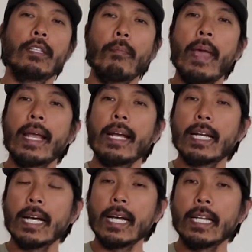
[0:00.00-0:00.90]
to make a
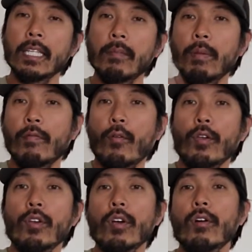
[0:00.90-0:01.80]
gun before
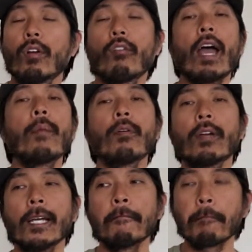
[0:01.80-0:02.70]
you go to grab your gun.